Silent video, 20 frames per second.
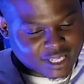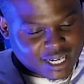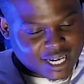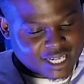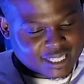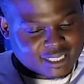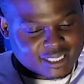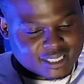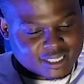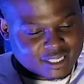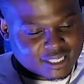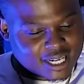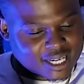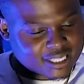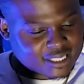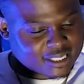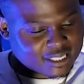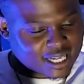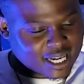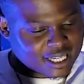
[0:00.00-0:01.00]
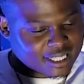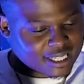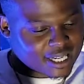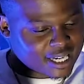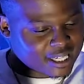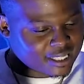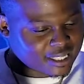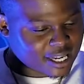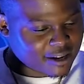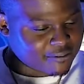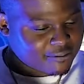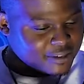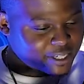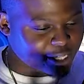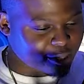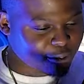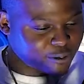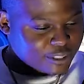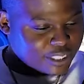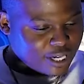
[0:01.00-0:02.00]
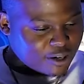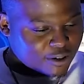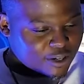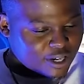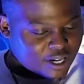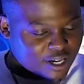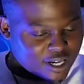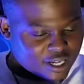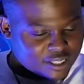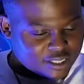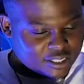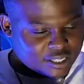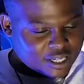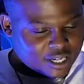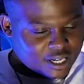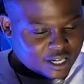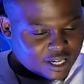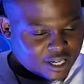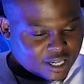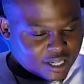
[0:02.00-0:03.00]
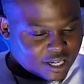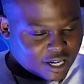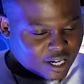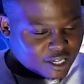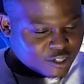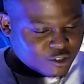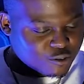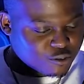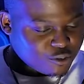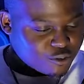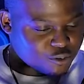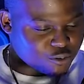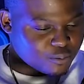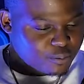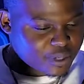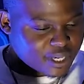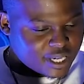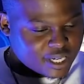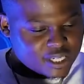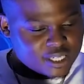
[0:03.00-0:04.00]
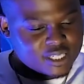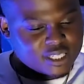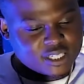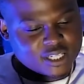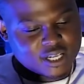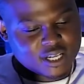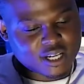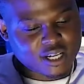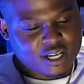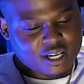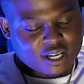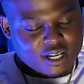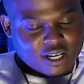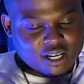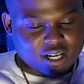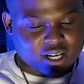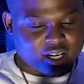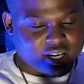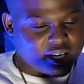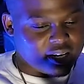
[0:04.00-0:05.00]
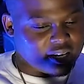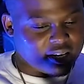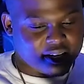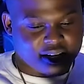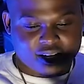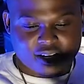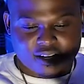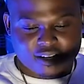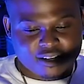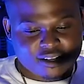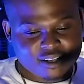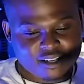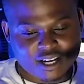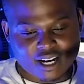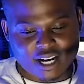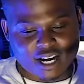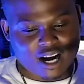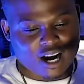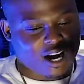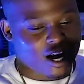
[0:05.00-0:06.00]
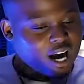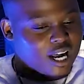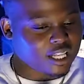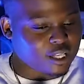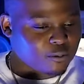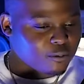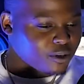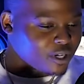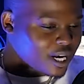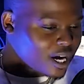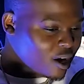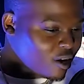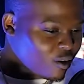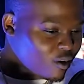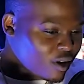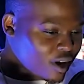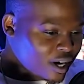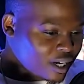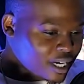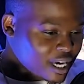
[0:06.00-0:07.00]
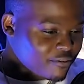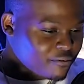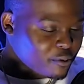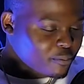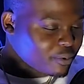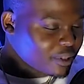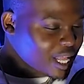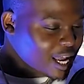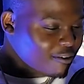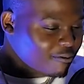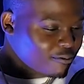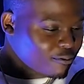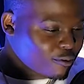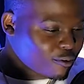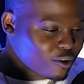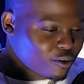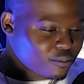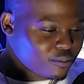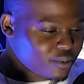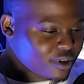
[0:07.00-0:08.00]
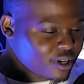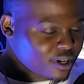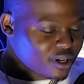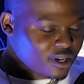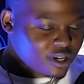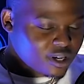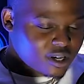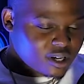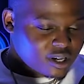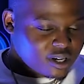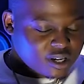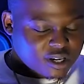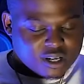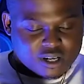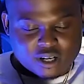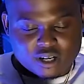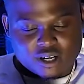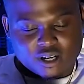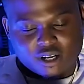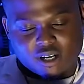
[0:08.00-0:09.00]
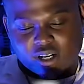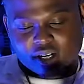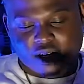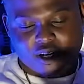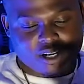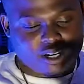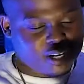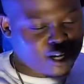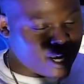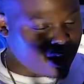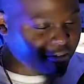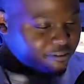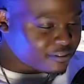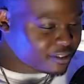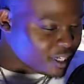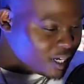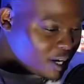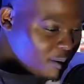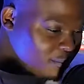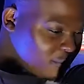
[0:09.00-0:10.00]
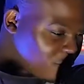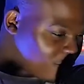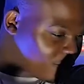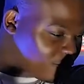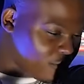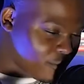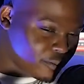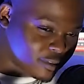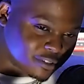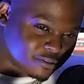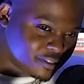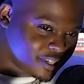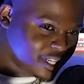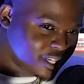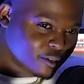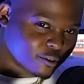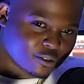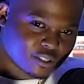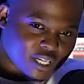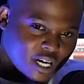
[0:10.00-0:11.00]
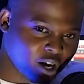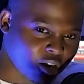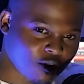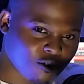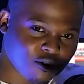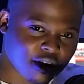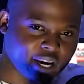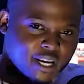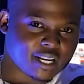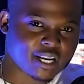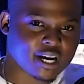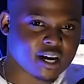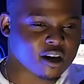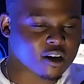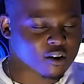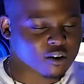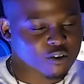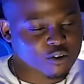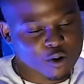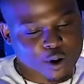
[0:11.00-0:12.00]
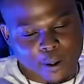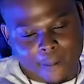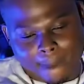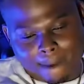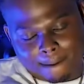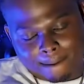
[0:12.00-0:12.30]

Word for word: That's that's that that that video is out on uh, on YouTube page. Uh, I got Hollywood out on every platform. Uh, F'd Up performance videos out right now.